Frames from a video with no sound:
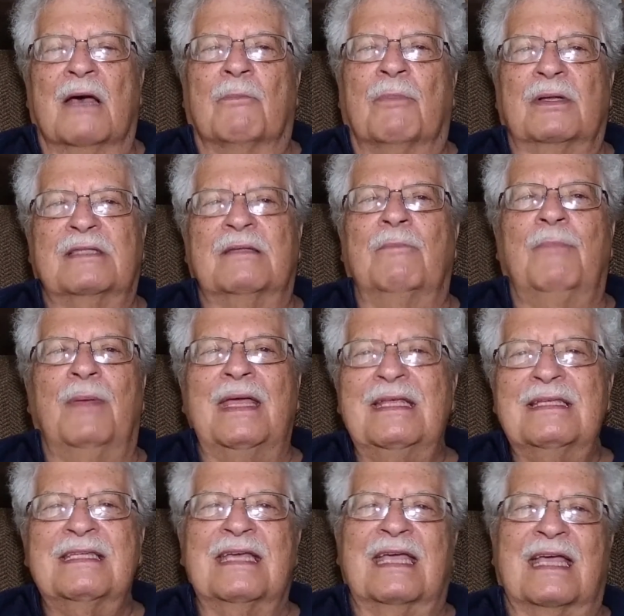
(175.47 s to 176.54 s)
But the
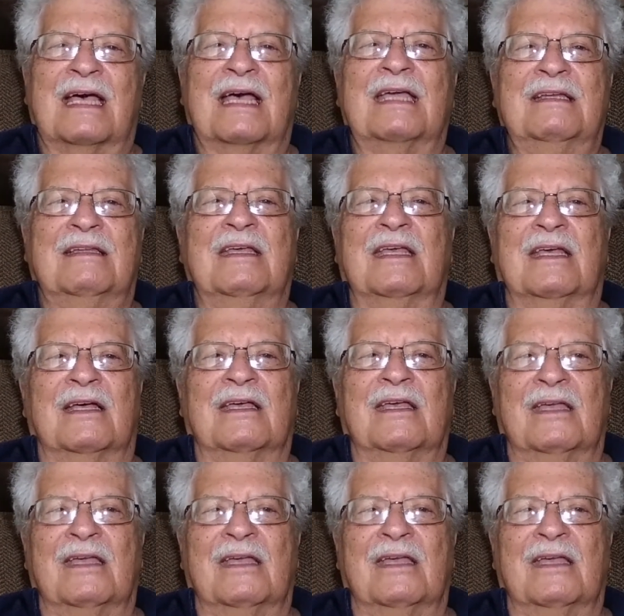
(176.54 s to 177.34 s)
basic idea